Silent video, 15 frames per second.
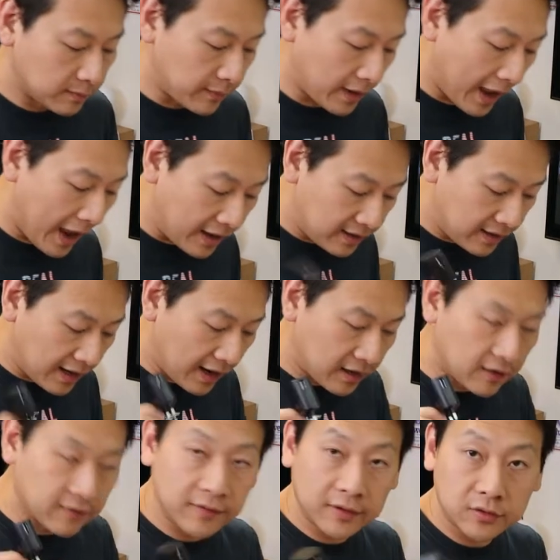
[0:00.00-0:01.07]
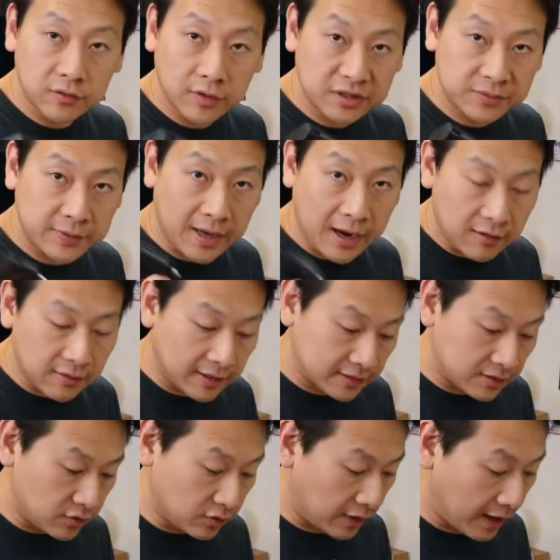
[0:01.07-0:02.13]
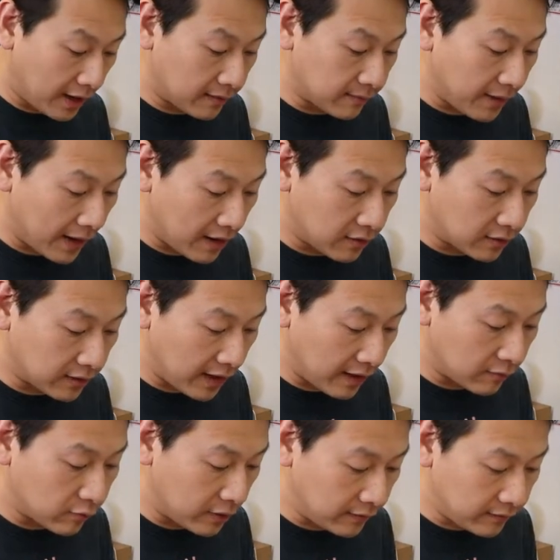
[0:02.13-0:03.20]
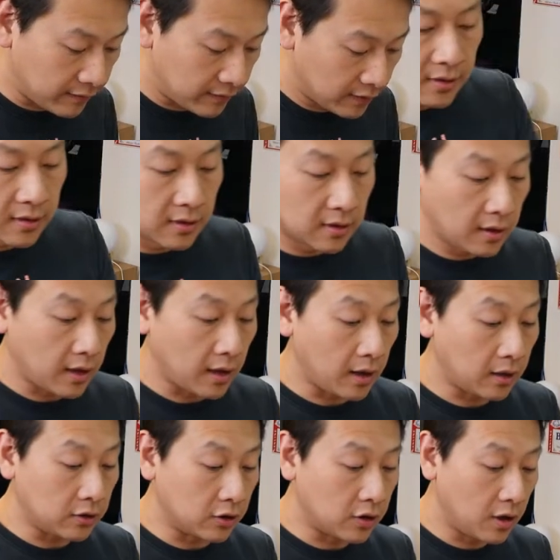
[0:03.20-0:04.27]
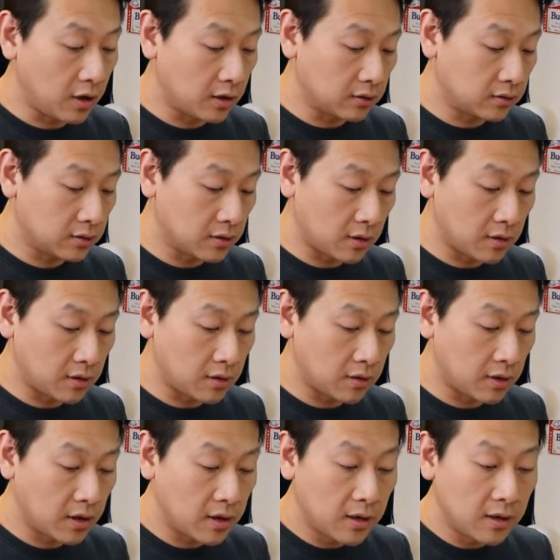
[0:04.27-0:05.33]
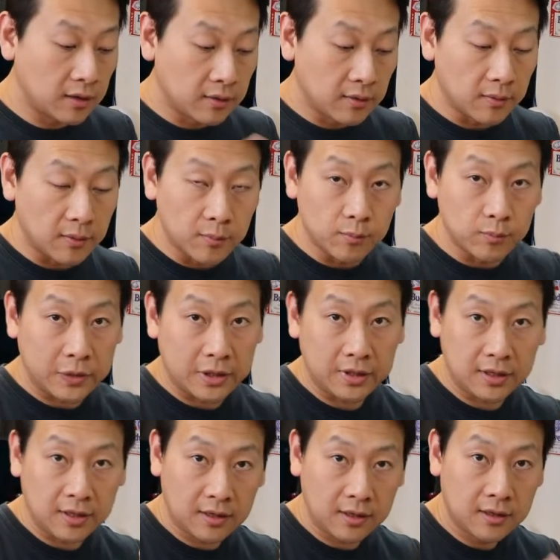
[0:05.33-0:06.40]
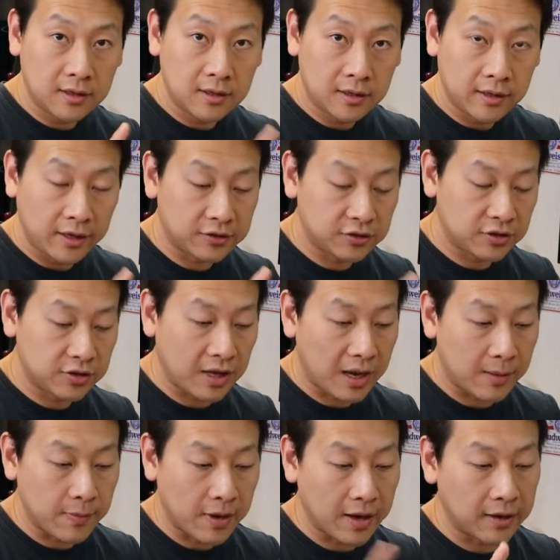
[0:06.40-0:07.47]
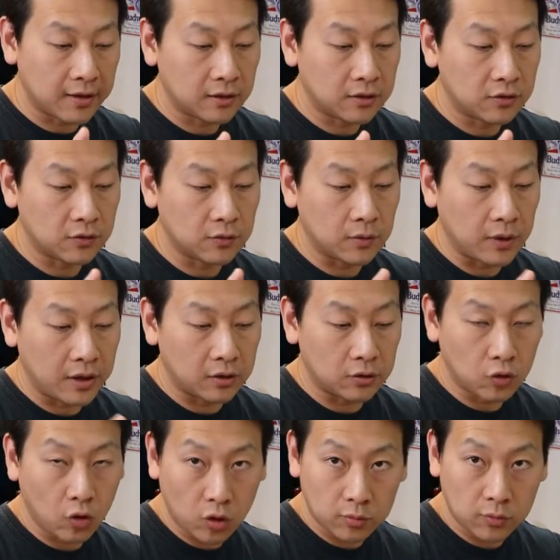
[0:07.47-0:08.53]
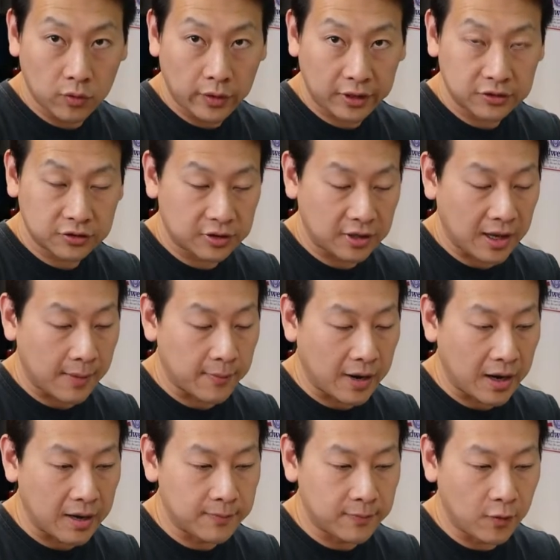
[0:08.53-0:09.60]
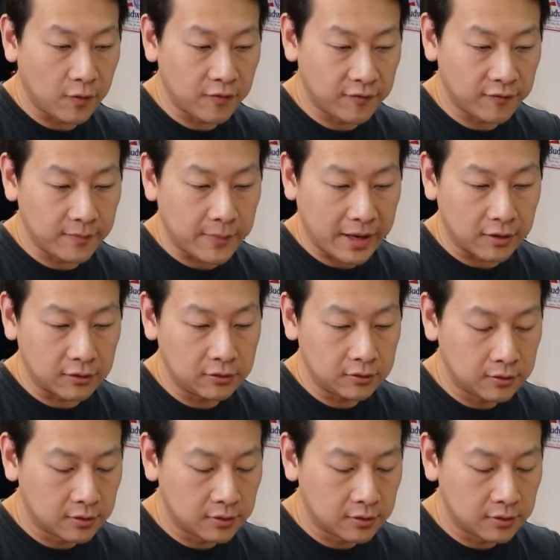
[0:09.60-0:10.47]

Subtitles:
But any kind of a USB outlets you can power that with. And you got your mini HDMI to a normal HDMI, both male.